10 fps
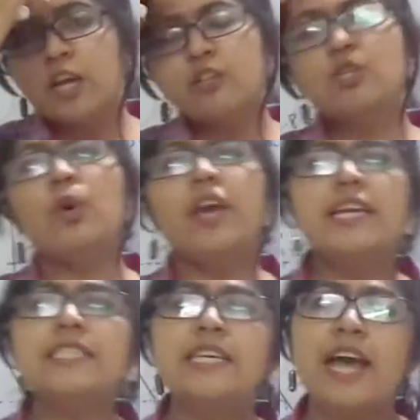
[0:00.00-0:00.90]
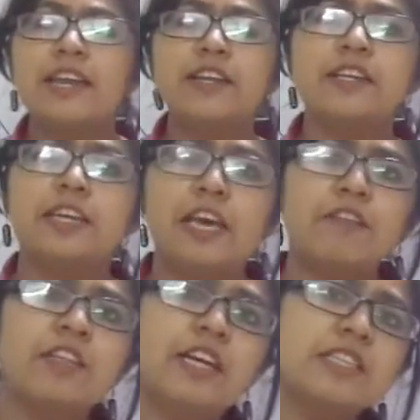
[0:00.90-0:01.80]
So Hicks and Allen
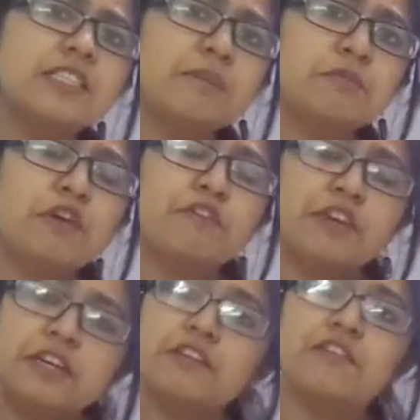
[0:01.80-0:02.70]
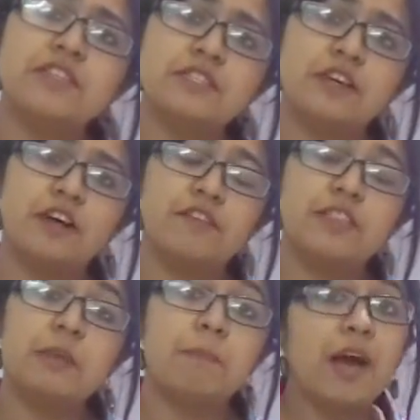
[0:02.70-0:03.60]
gave the concept of indifference curve in
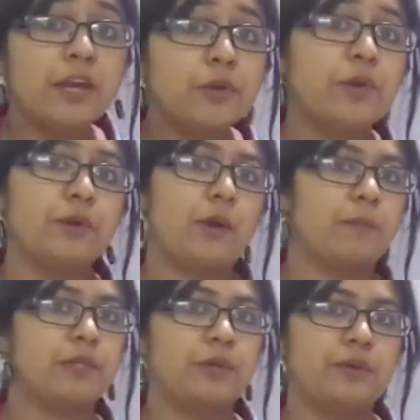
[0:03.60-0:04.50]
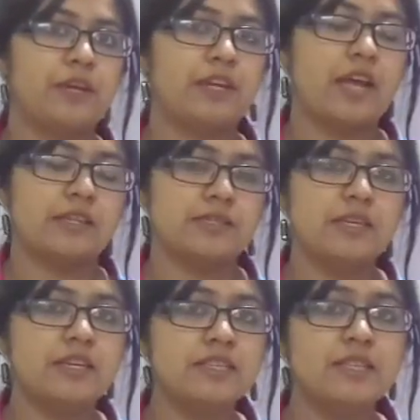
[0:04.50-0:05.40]
the microeconomic theory
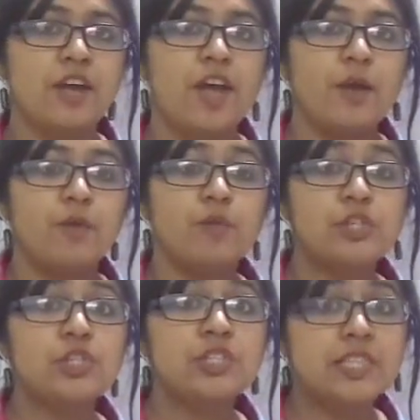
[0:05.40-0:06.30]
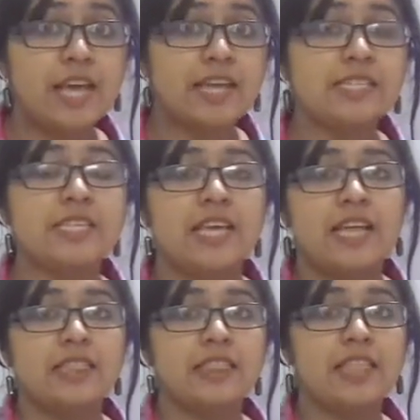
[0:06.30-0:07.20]
analysis, which says
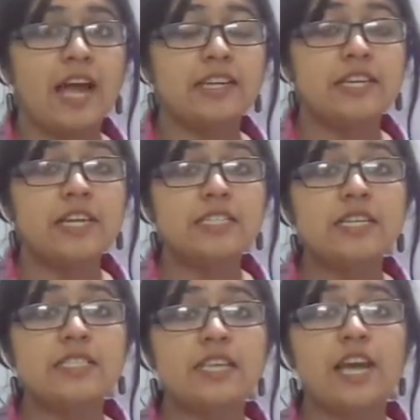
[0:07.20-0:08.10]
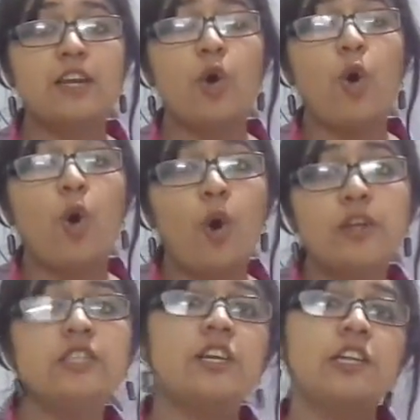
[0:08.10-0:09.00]
that it is an
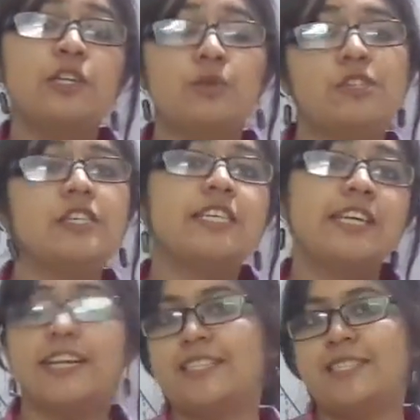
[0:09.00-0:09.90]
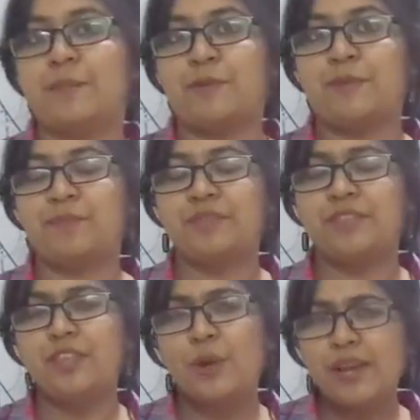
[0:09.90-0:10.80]
ordinal utility concept.
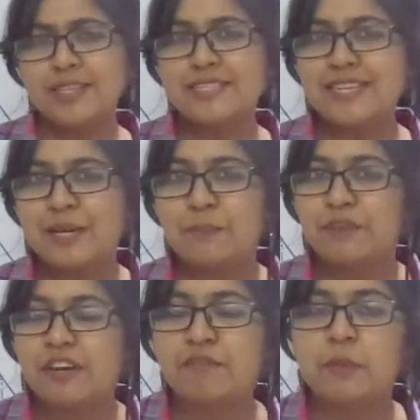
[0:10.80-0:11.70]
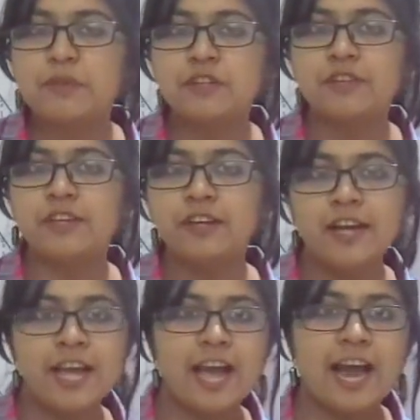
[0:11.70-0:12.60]
Now let's take a brief moment over here
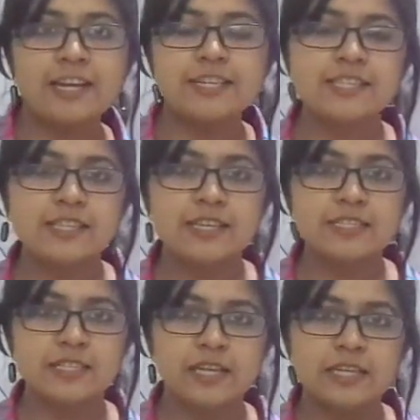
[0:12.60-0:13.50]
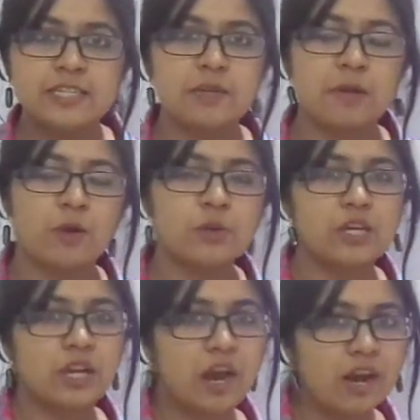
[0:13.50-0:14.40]
and discuss a little about
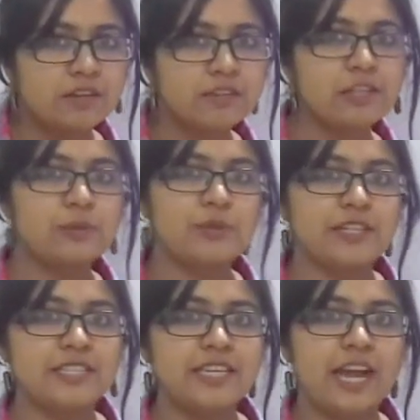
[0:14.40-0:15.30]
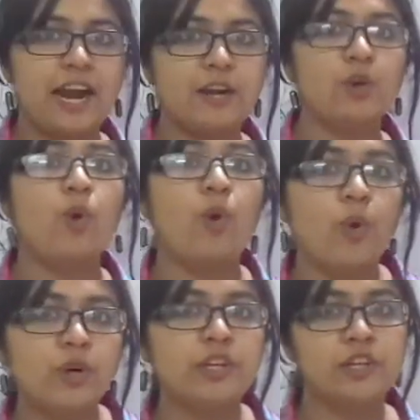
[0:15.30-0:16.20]
cardinal utility and
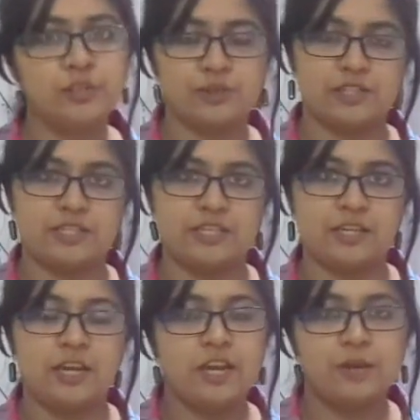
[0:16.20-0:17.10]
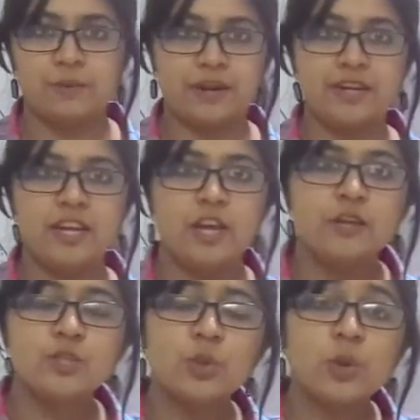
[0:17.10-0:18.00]
ordinal utility, right?
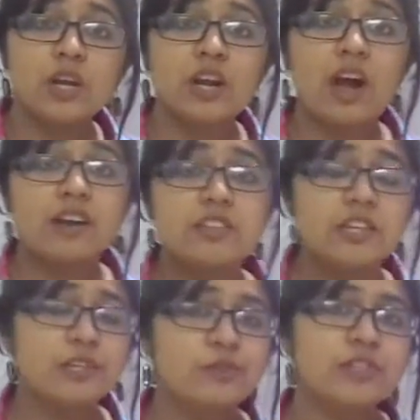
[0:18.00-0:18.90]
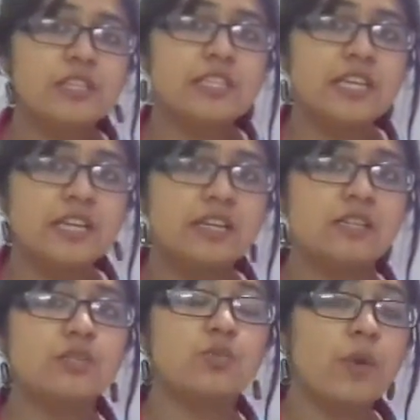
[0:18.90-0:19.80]
So cardinal utility
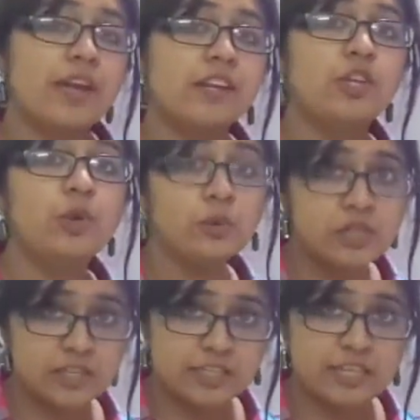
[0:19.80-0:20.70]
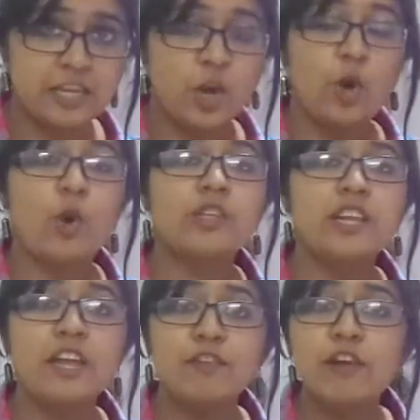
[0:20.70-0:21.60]
is when utility or the
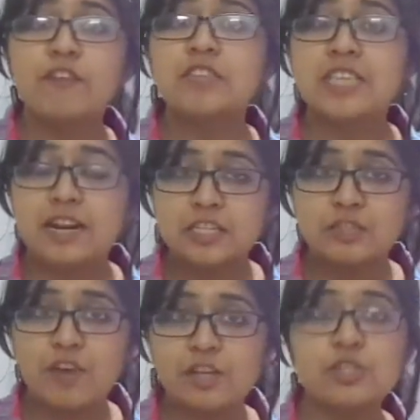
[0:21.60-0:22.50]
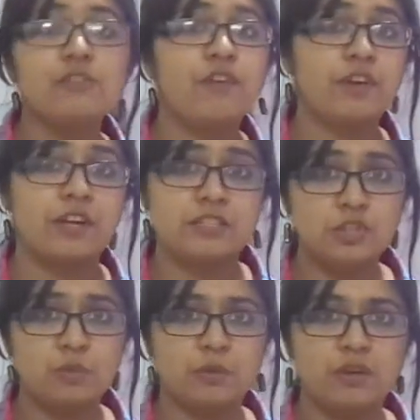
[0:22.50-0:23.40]
level of satisfaction for a
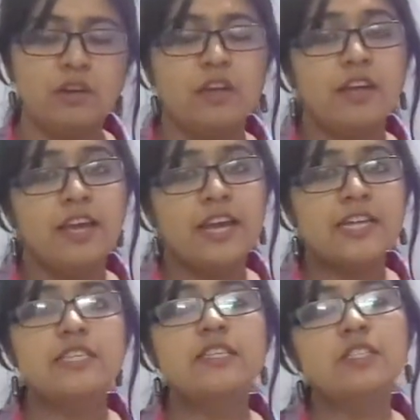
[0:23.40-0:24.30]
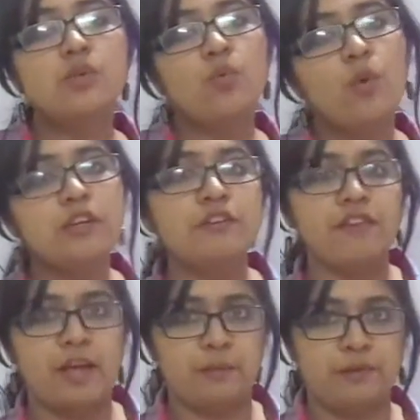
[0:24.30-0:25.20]
consumer, it is
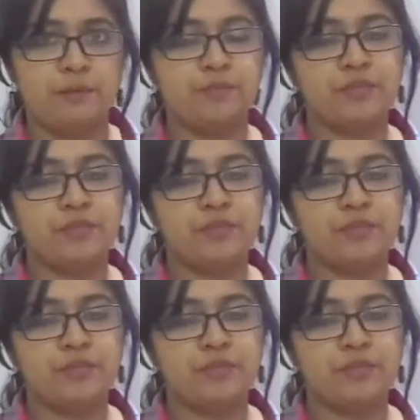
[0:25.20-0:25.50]
quantifiable,